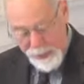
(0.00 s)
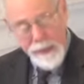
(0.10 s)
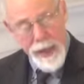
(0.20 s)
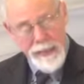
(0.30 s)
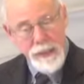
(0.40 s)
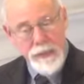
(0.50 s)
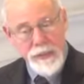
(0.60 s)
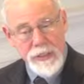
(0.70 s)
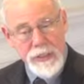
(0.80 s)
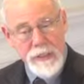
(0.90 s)
the likes
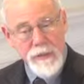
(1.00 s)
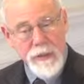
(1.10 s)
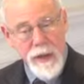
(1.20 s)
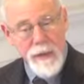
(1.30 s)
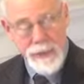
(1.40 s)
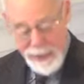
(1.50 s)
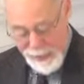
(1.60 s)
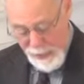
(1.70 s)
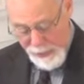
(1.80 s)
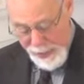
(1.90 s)
of Steve Jobs
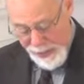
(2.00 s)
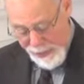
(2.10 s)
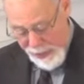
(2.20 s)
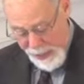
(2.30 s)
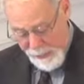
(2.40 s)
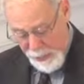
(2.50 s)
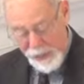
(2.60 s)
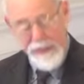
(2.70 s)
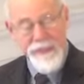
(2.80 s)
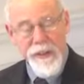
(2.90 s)
in our lifetime
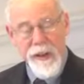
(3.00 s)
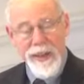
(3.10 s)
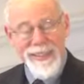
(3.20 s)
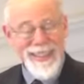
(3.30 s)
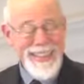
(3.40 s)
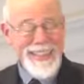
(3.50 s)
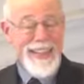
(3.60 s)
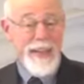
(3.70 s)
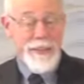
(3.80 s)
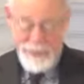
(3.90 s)
or defined in
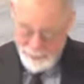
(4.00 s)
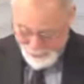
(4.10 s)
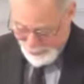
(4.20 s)
death,